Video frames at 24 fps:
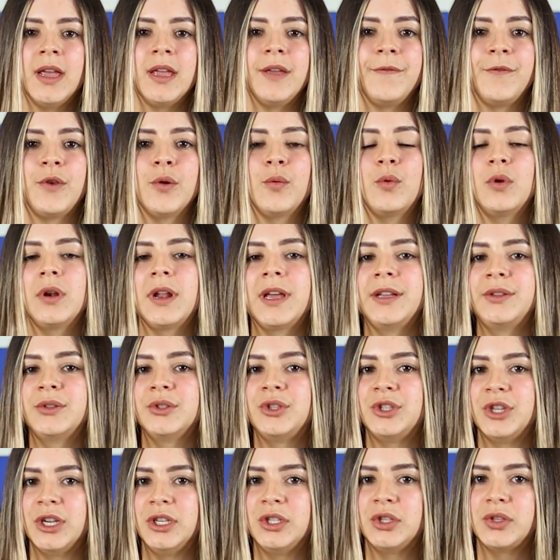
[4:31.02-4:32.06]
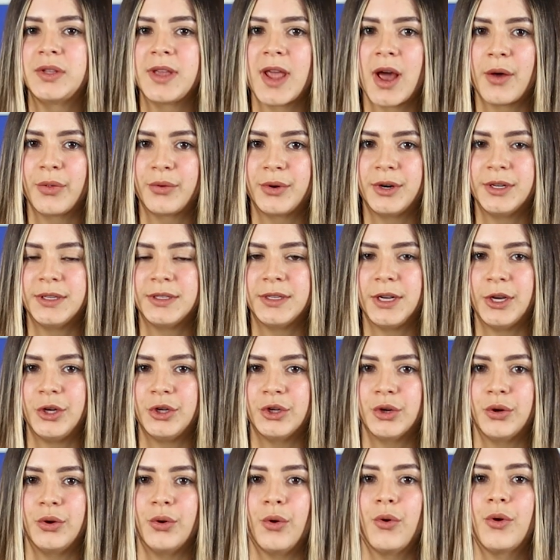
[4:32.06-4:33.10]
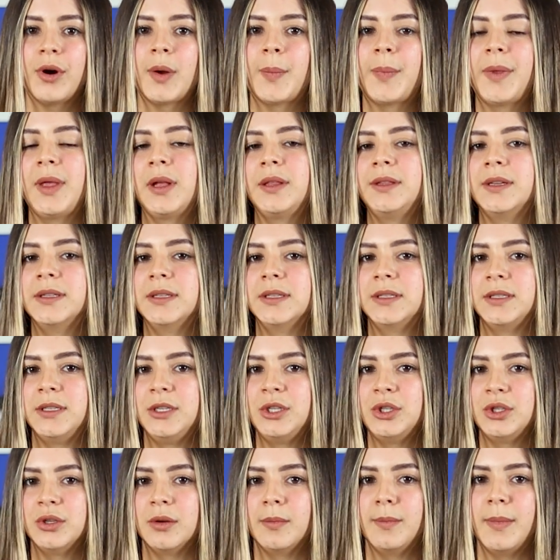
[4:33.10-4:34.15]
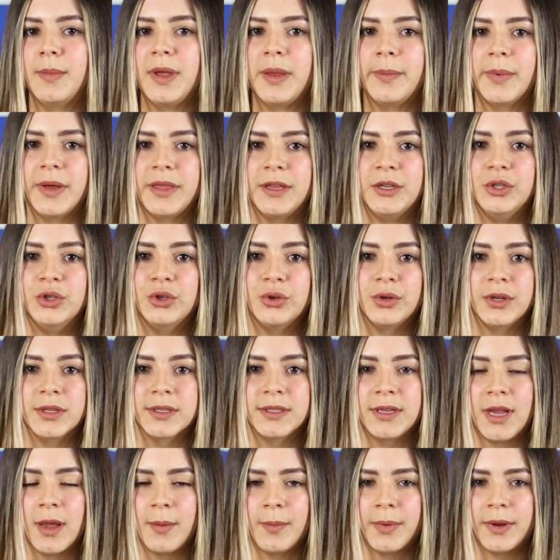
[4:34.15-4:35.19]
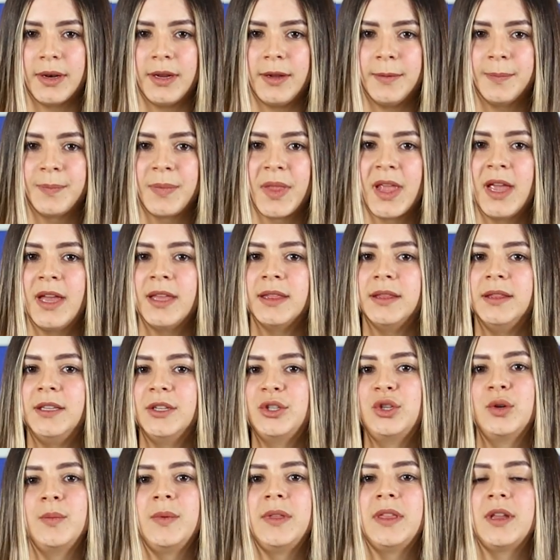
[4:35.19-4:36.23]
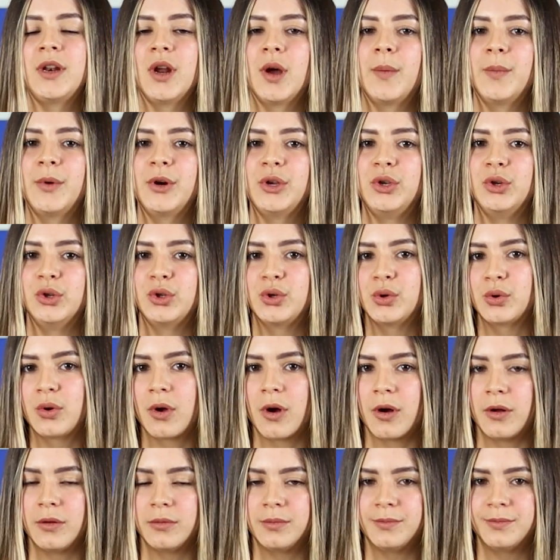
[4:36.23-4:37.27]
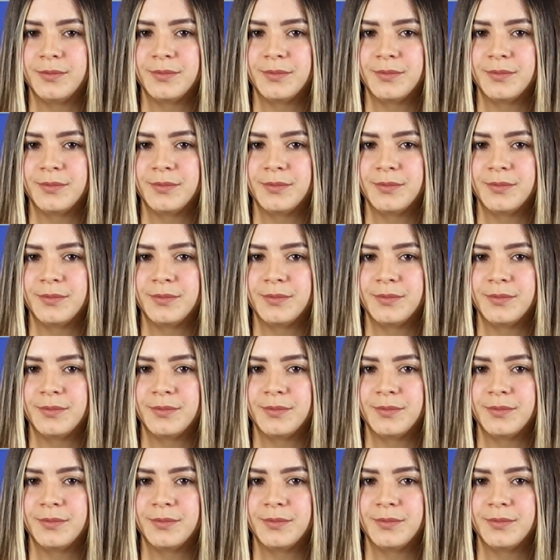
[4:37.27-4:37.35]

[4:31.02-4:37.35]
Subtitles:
If you would like to change the authorization or appeal the decision made by the insurance company, this should be the number you should call.